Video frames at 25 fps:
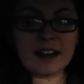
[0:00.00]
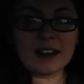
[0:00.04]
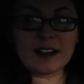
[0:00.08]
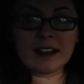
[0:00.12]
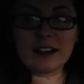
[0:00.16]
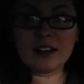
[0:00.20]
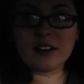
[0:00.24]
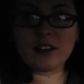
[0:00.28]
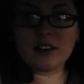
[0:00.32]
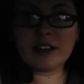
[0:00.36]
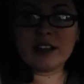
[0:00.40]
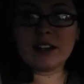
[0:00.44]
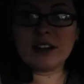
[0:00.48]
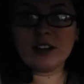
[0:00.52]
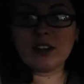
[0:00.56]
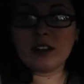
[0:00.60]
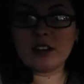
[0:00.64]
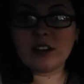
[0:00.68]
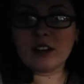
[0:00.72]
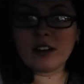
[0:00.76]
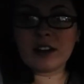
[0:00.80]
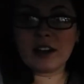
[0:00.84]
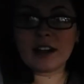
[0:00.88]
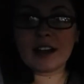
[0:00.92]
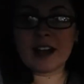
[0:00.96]
literally
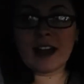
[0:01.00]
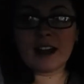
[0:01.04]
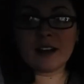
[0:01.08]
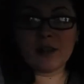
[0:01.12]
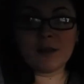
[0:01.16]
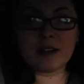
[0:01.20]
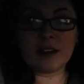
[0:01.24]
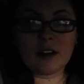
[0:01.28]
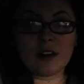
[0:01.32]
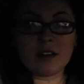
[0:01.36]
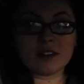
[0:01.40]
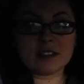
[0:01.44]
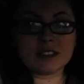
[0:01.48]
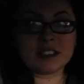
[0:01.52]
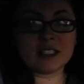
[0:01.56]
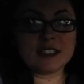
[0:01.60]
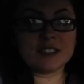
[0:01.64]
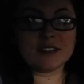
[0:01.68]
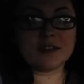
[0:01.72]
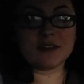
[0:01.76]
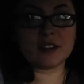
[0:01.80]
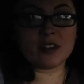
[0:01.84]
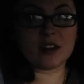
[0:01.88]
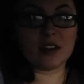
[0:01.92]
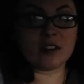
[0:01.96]
looked like I had to wear long
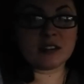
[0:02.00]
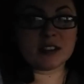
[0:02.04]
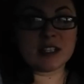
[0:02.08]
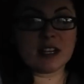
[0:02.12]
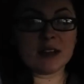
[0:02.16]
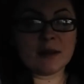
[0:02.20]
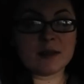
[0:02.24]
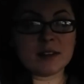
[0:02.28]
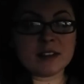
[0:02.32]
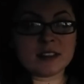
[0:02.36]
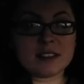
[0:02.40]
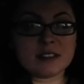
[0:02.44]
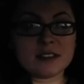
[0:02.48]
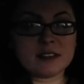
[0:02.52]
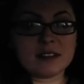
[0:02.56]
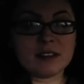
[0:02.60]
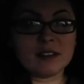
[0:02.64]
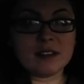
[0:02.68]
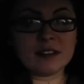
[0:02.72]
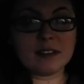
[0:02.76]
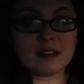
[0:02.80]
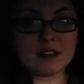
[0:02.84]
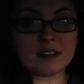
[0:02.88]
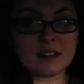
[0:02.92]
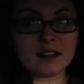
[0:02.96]
sleeves for a long time because
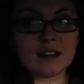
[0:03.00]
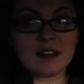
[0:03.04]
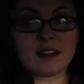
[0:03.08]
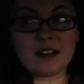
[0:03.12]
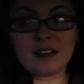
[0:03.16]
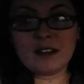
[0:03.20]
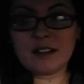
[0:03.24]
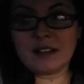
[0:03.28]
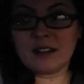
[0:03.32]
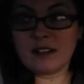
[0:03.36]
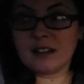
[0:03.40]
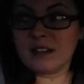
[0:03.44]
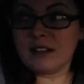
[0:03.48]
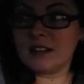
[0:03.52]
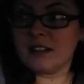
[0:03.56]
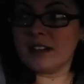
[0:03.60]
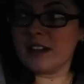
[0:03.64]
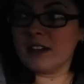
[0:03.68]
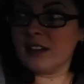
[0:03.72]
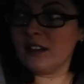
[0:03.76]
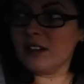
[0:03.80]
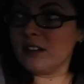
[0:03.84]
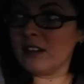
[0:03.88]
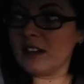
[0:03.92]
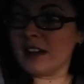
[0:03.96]

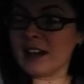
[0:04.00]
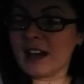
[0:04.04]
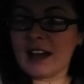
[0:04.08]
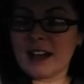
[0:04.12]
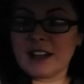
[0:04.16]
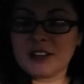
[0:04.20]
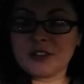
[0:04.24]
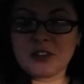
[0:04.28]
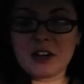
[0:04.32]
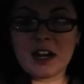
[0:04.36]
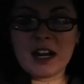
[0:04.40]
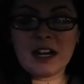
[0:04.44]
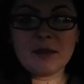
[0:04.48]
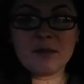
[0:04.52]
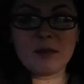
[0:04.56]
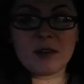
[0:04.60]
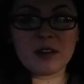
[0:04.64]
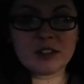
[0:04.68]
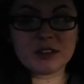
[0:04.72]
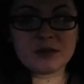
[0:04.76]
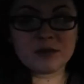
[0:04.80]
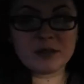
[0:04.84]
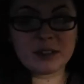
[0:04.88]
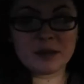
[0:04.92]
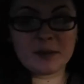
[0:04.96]
it looked like I had track
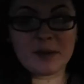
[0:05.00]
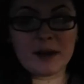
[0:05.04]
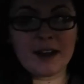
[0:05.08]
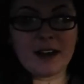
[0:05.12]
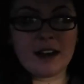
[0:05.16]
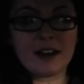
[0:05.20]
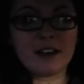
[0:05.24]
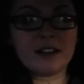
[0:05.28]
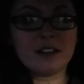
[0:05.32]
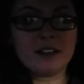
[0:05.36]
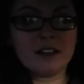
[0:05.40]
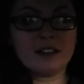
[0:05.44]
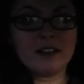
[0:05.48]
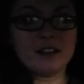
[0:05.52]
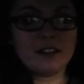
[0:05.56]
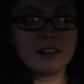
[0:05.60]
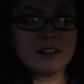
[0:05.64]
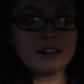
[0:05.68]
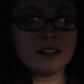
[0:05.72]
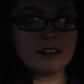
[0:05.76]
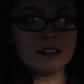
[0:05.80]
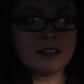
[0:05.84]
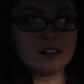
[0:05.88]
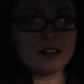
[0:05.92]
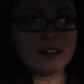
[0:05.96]
marks really bad.
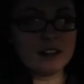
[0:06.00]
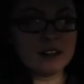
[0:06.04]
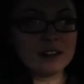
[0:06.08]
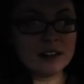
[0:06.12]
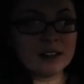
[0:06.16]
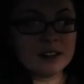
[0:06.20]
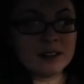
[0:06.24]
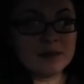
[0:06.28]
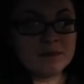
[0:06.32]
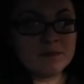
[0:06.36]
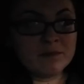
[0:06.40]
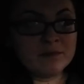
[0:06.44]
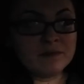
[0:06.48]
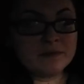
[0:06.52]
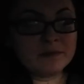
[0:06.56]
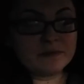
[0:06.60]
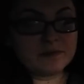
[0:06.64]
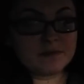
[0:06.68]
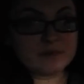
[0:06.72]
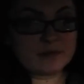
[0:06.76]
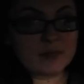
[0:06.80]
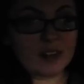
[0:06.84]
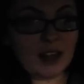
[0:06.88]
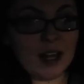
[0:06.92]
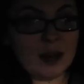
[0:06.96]

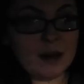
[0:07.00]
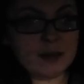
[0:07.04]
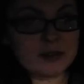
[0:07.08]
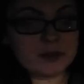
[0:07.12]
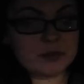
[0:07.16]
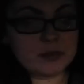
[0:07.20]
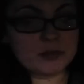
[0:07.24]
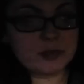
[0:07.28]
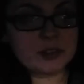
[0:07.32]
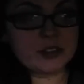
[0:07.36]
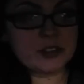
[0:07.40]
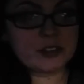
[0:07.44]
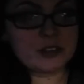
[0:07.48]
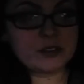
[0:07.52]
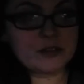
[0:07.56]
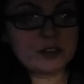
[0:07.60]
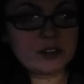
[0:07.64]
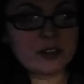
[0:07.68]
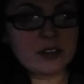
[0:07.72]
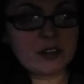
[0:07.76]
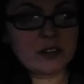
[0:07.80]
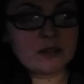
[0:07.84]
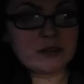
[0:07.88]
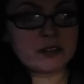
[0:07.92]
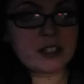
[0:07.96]
And I was bruised for a
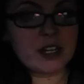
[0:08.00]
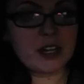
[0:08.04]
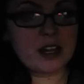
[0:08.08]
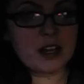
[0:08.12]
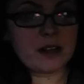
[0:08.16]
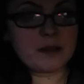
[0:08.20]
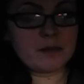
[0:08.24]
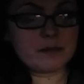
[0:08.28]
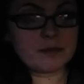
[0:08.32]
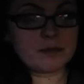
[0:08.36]
long time.